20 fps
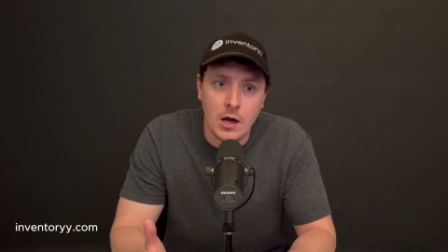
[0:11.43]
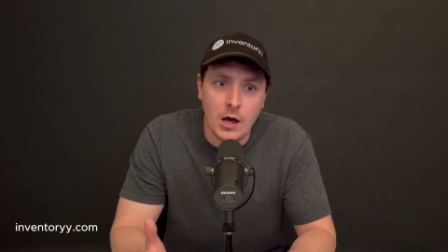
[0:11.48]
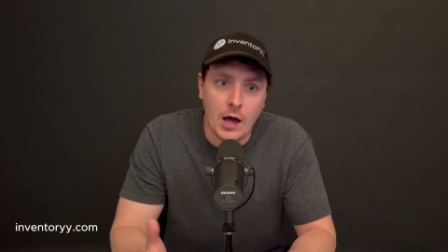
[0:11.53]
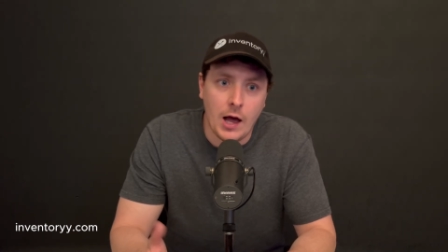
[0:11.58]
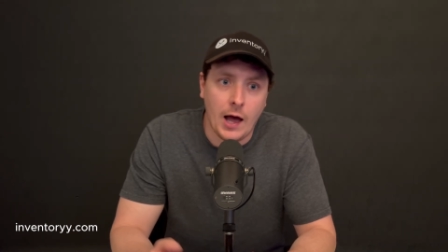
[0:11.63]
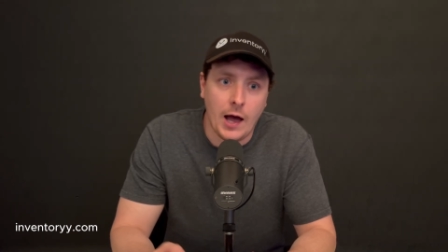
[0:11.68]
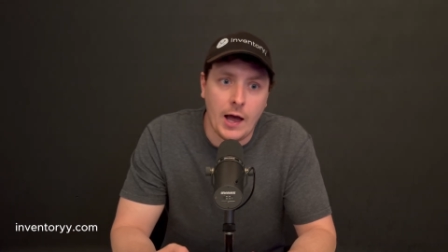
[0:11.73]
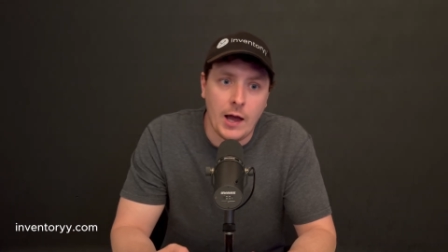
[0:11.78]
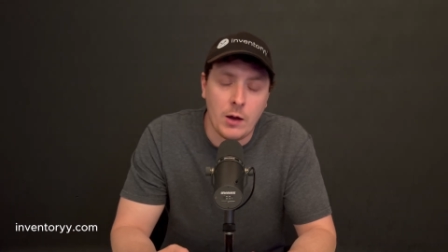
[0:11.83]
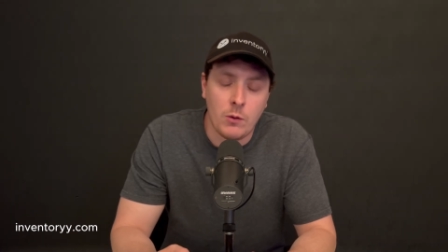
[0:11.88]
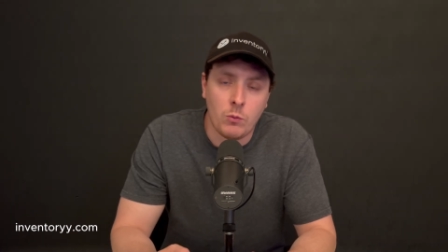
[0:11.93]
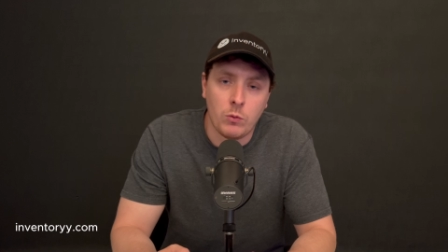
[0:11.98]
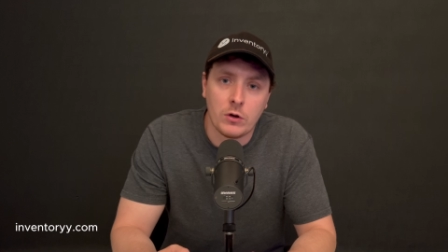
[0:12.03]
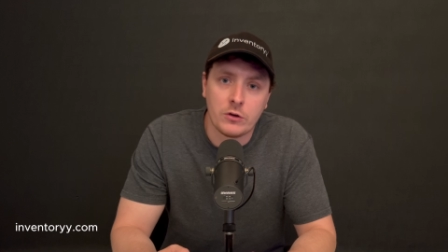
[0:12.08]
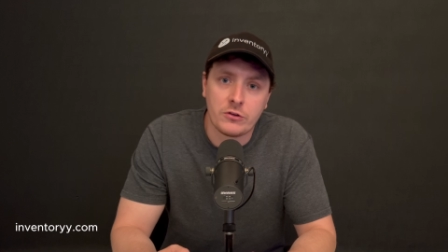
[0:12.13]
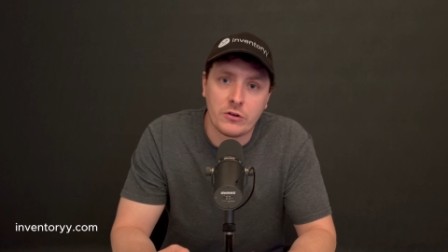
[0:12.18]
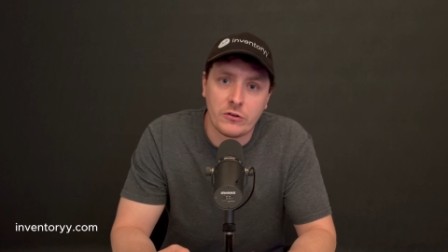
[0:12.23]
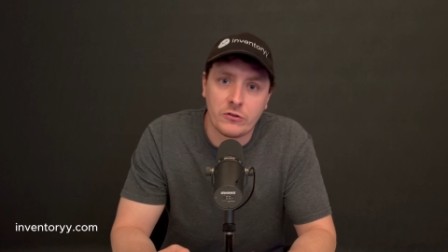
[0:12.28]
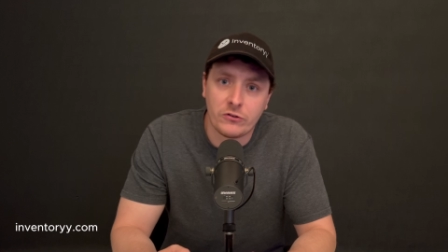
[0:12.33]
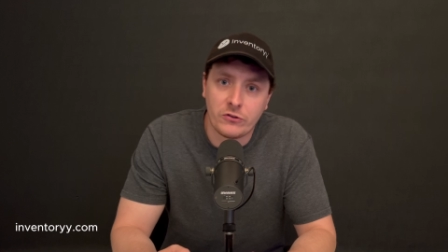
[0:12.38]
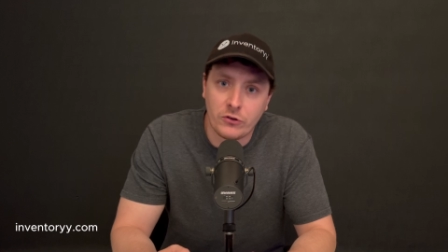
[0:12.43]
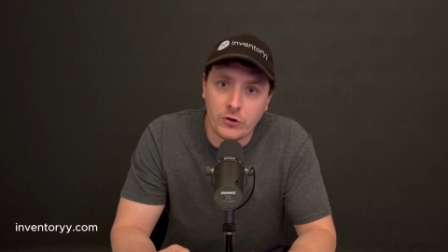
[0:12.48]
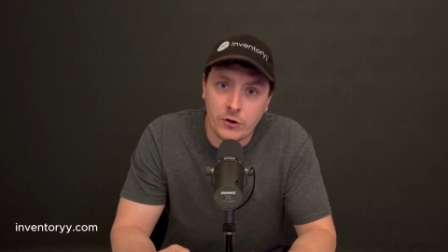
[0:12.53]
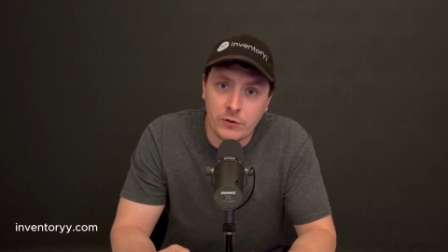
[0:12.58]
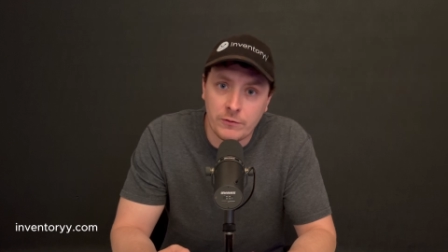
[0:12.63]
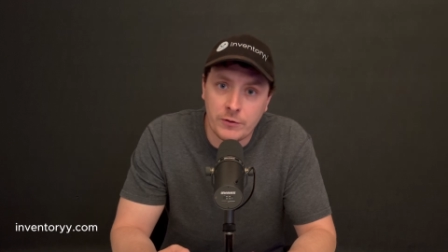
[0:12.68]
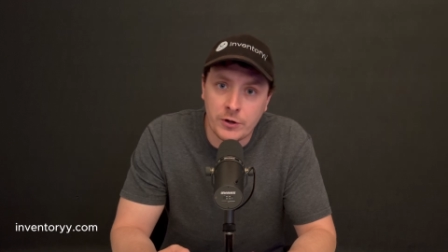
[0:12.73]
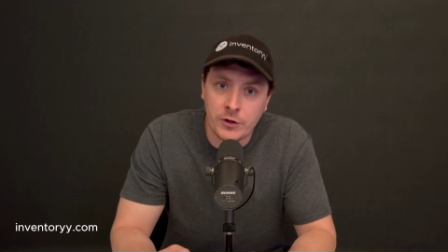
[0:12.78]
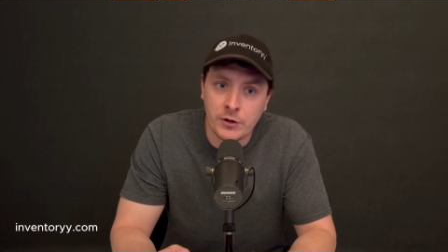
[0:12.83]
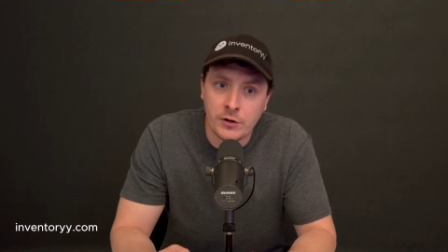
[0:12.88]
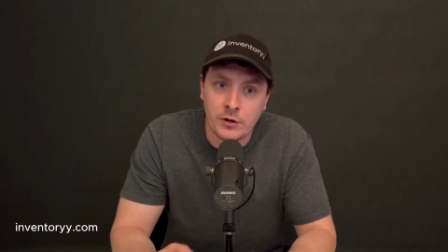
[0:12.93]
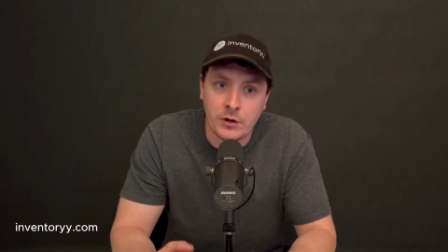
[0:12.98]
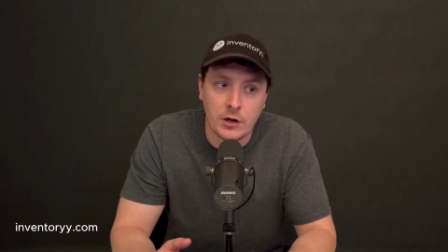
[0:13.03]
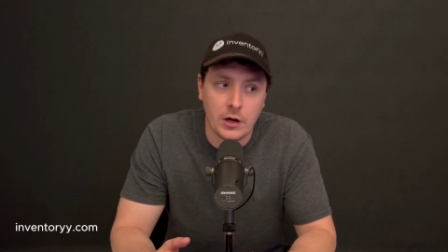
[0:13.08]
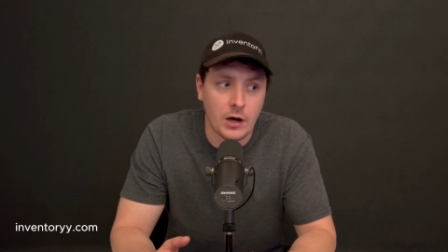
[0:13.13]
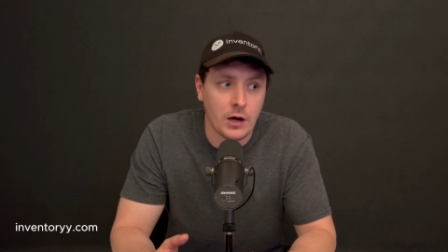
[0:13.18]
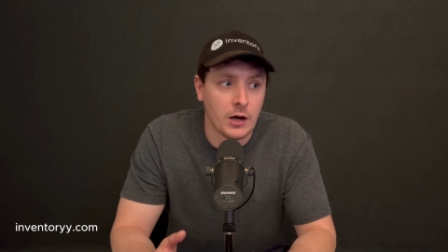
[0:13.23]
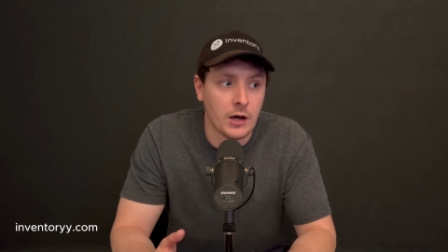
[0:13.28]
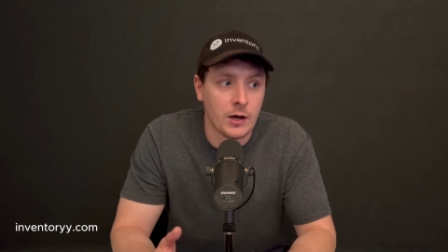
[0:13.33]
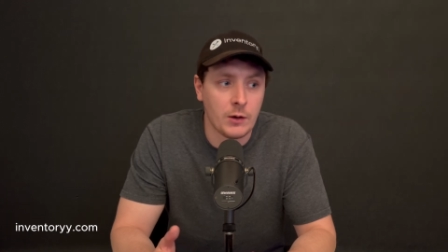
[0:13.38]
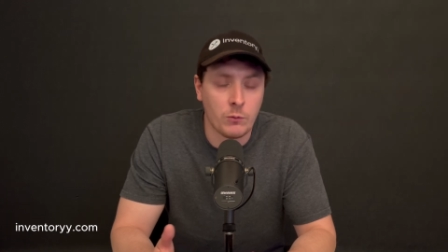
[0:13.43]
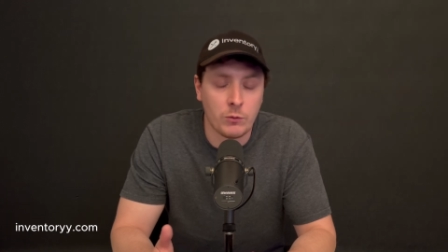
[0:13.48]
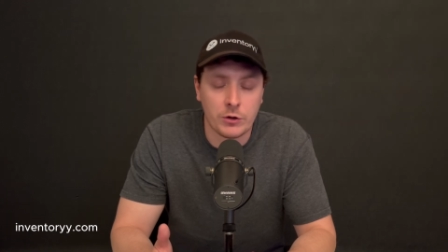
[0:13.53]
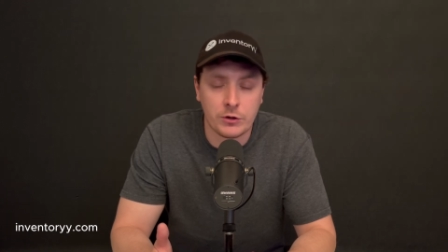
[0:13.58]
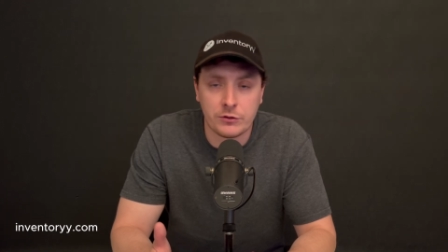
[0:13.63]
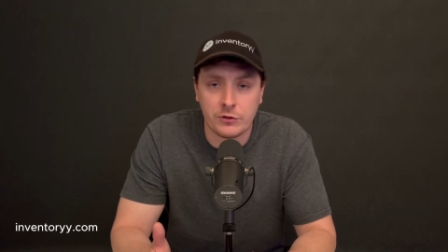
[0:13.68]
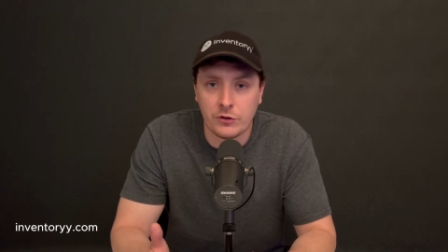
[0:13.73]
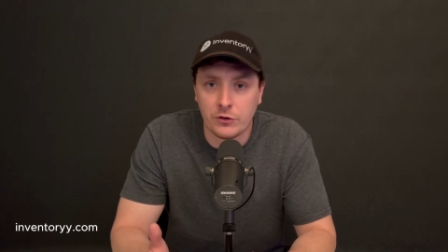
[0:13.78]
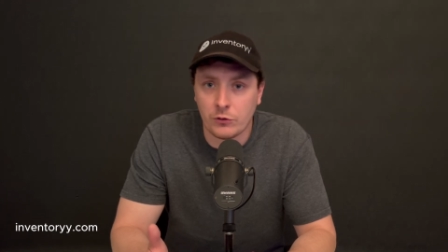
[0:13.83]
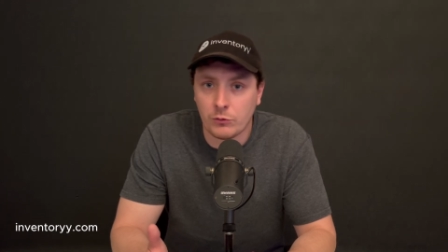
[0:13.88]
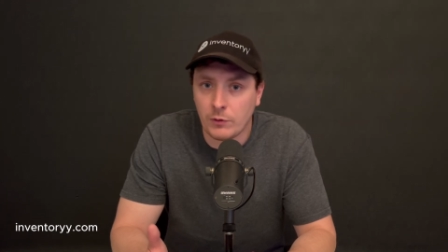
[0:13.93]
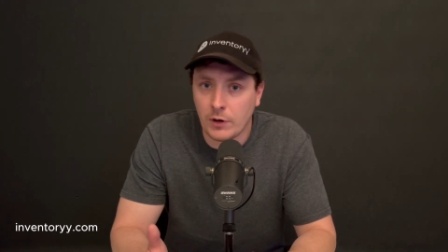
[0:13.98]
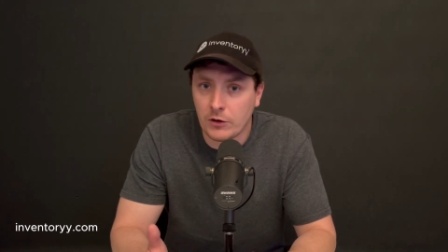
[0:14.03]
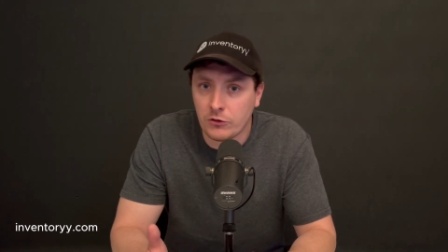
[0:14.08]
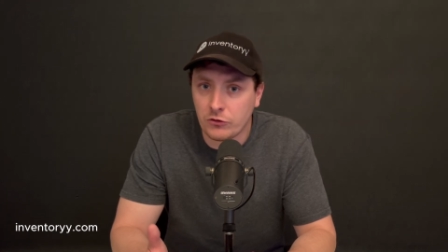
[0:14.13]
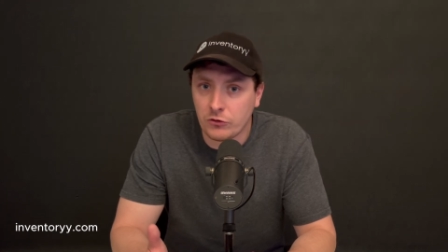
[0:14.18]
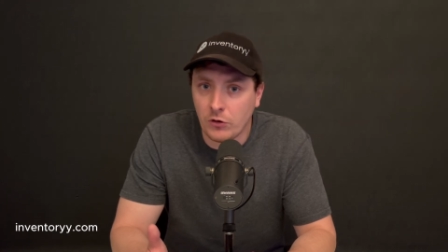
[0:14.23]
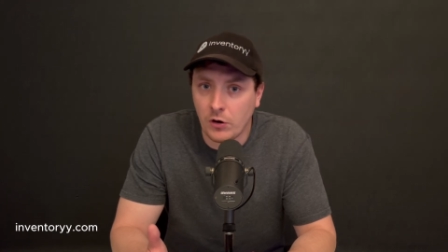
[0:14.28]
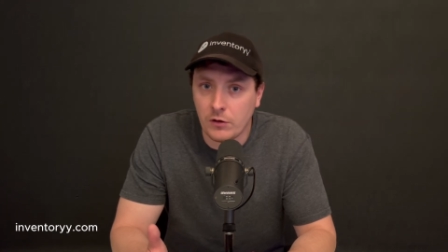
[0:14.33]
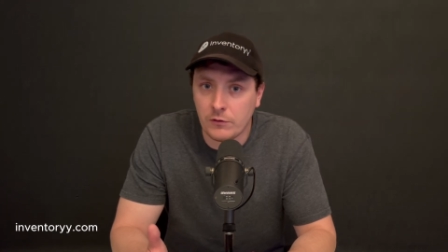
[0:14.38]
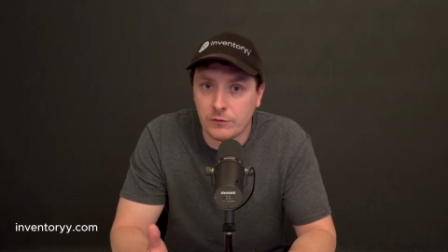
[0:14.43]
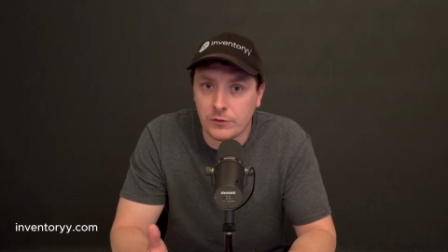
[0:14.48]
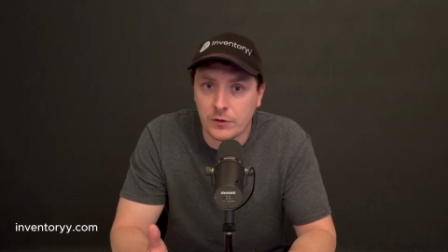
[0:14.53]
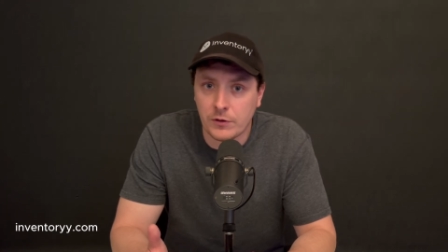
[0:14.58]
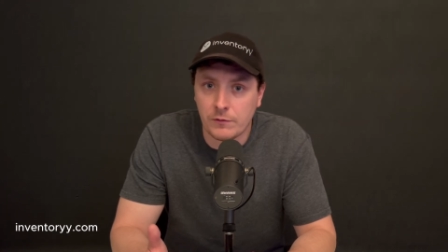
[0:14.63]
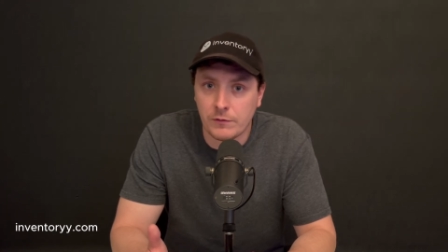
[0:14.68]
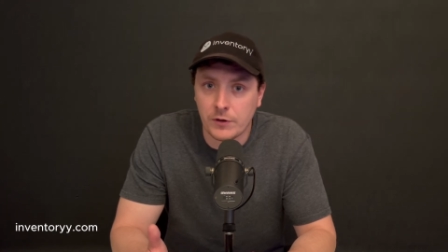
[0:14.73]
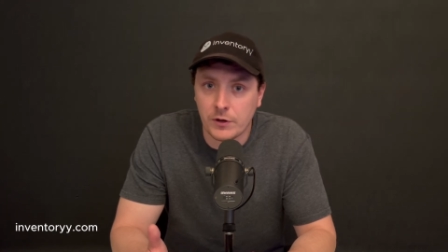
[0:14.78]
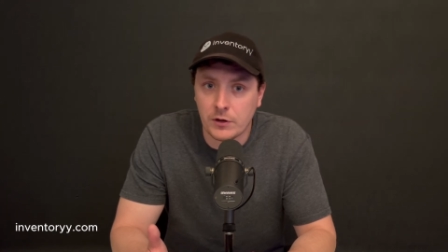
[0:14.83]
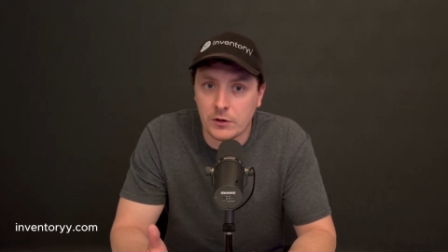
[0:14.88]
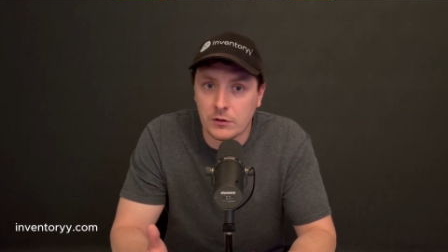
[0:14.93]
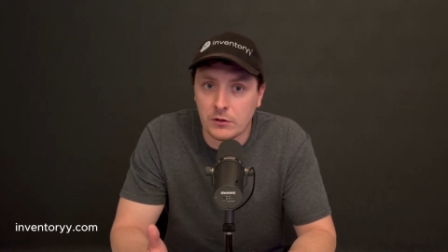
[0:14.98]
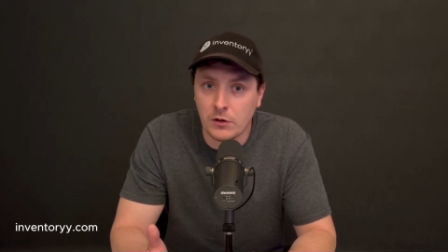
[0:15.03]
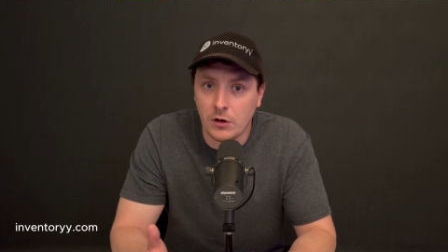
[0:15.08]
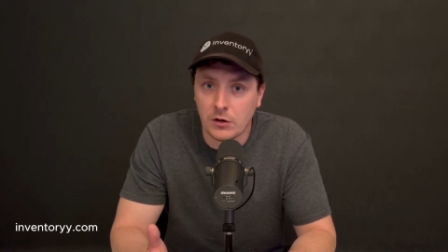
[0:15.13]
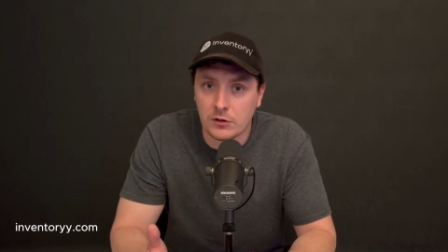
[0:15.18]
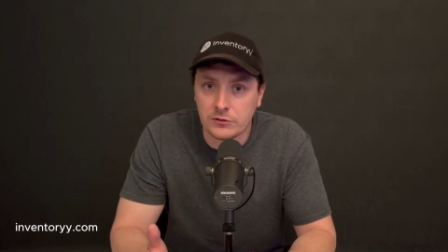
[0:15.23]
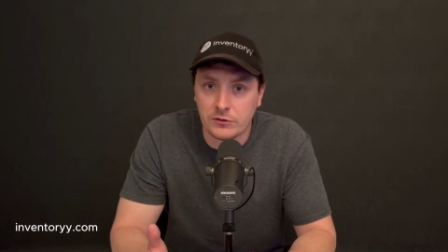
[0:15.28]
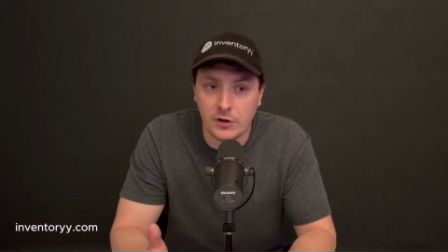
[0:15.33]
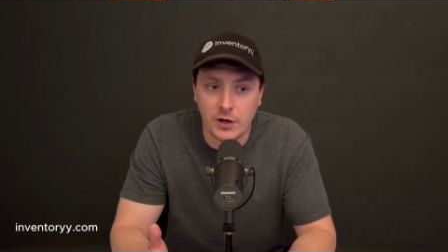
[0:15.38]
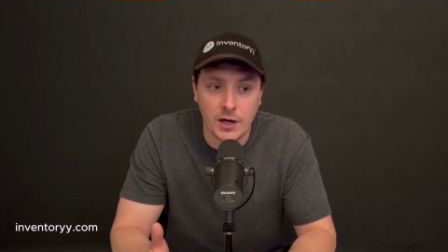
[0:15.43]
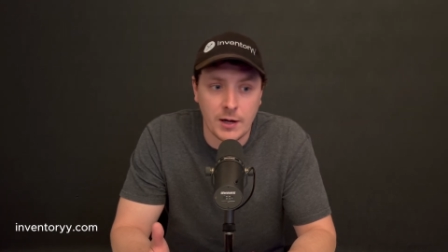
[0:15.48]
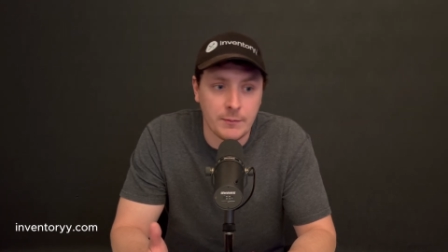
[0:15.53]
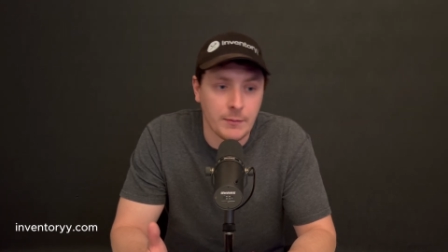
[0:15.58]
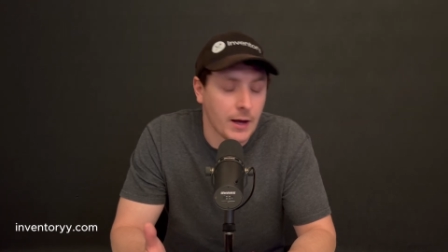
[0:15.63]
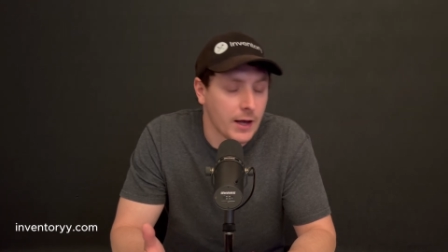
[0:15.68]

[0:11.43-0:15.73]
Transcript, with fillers: I was a server. I worked in a restaurant for a very long time.